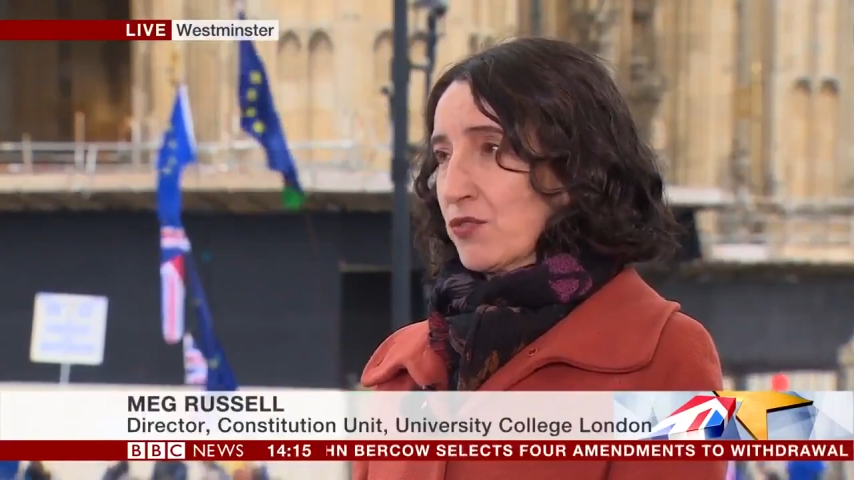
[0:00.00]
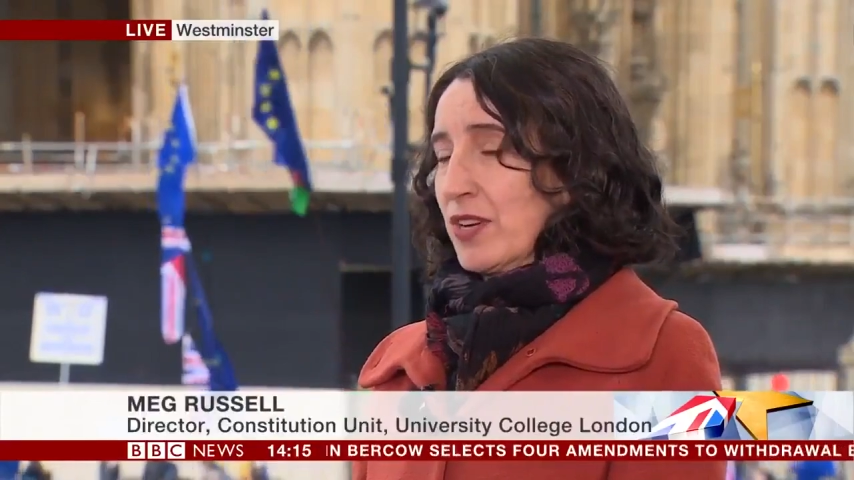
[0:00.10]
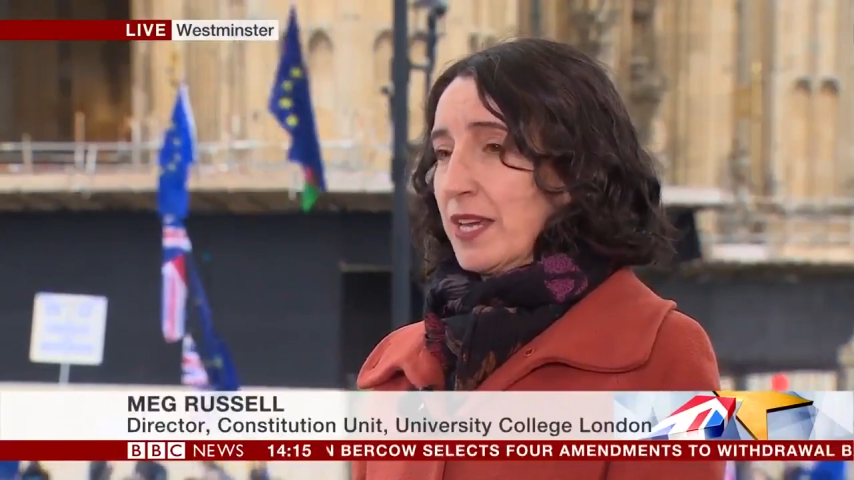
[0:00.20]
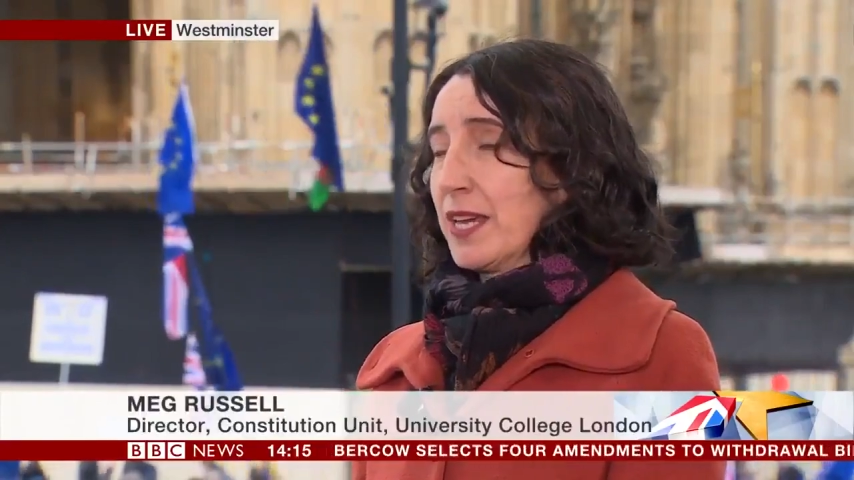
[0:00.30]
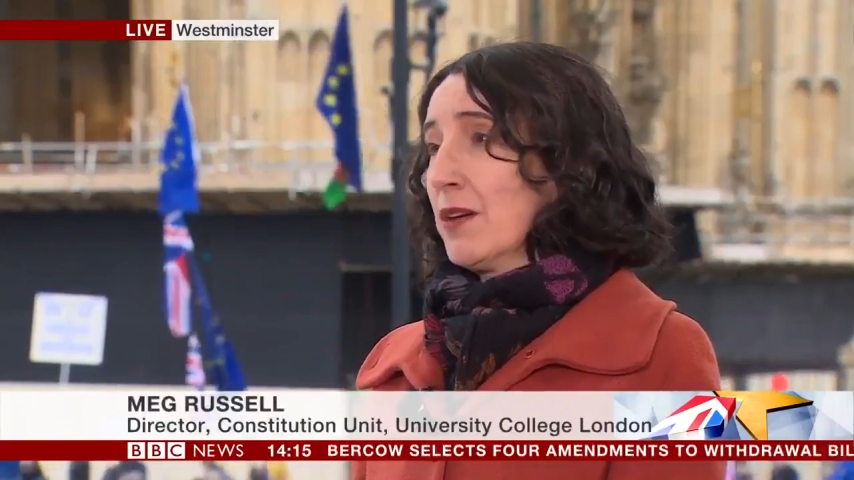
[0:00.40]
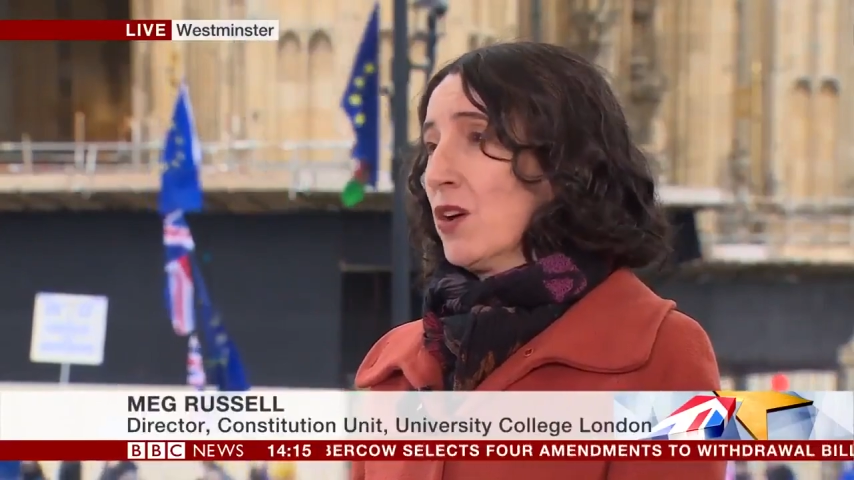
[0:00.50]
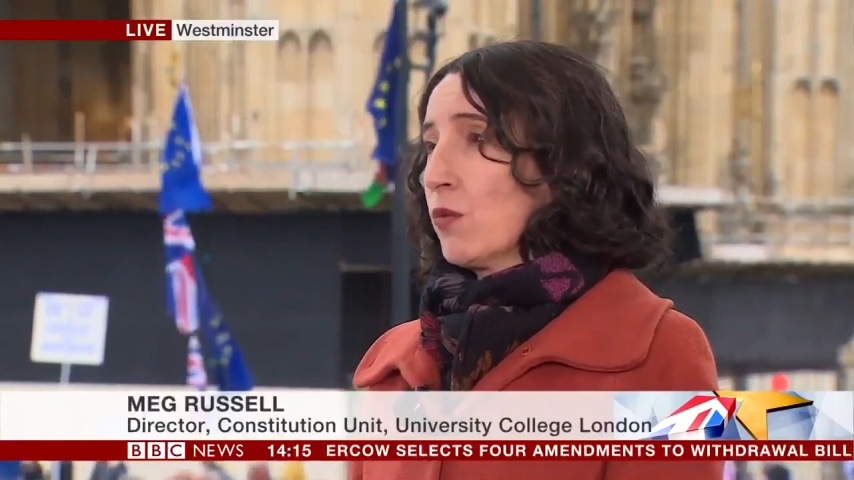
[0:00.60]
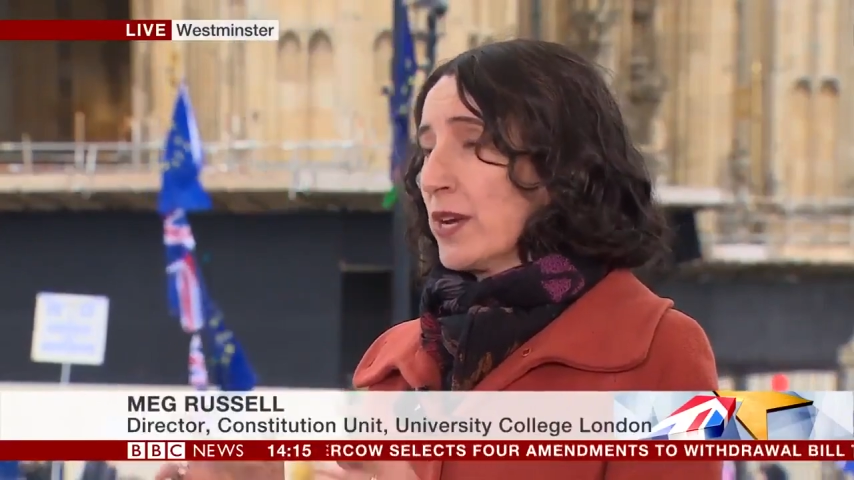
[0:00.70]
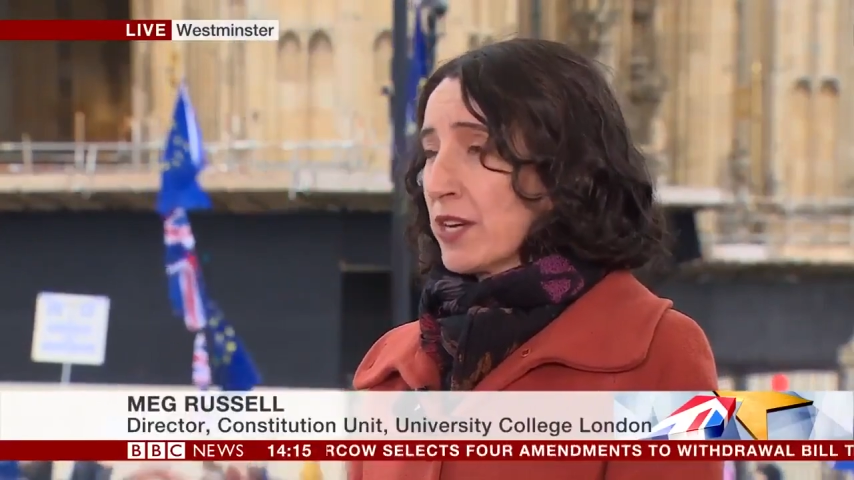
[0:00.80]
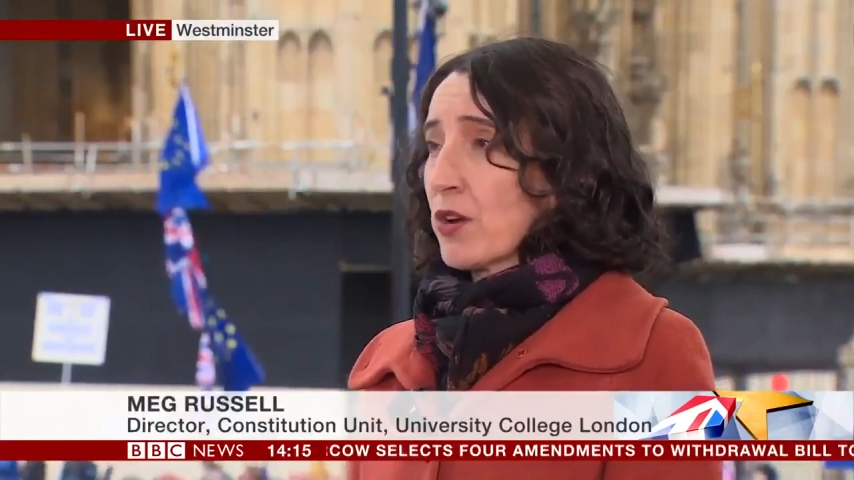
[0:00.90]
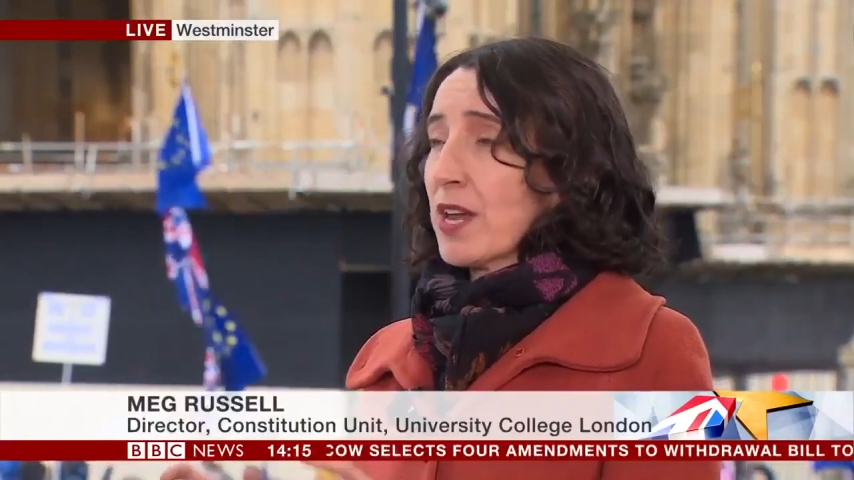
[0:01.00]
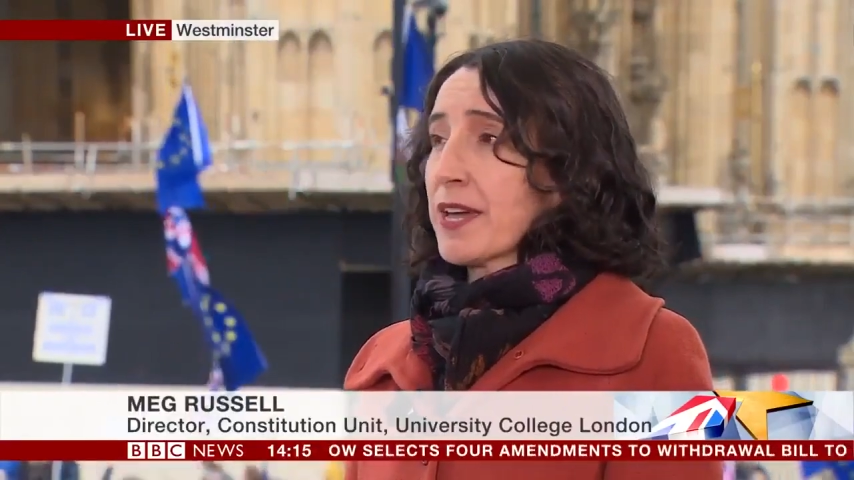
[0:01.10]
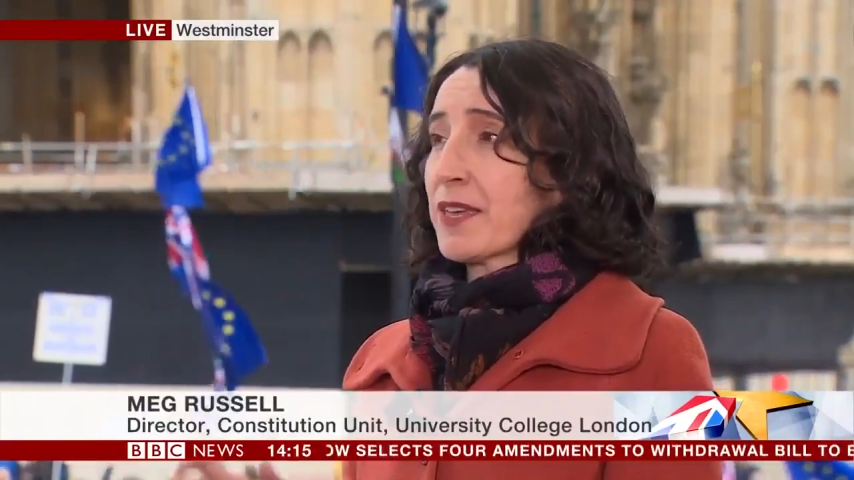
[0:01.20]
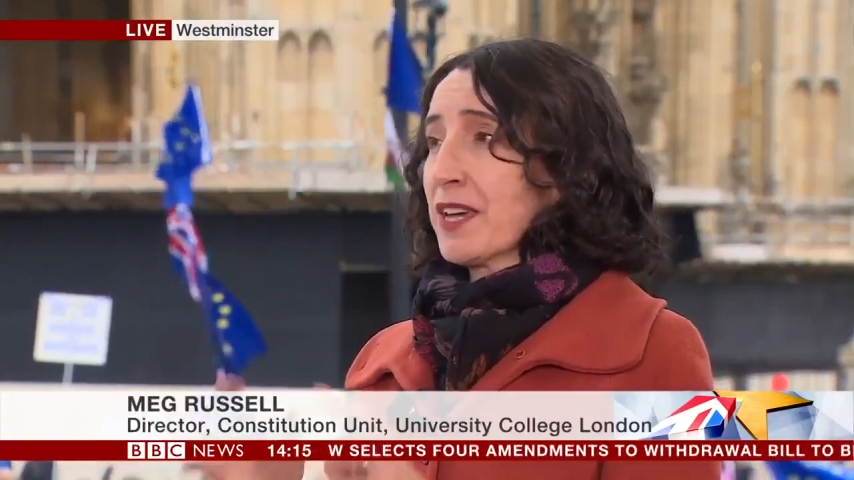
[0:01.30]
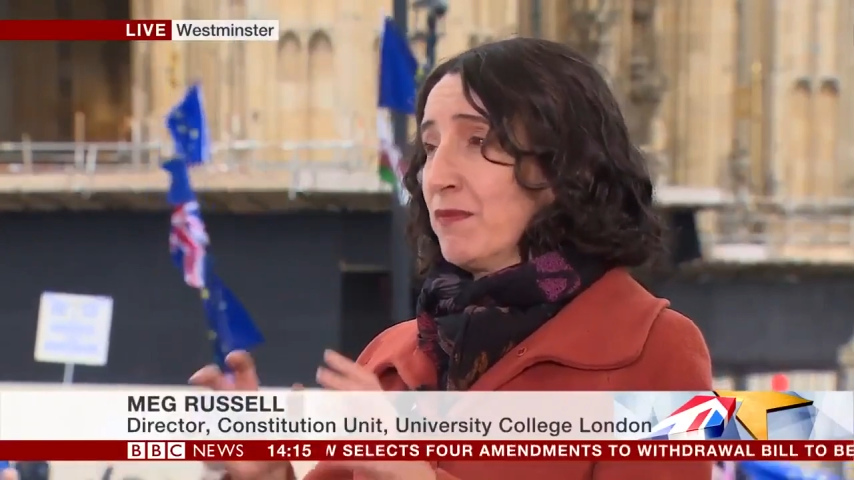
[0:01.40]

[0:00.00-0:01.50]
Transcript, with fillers: is really we don't like the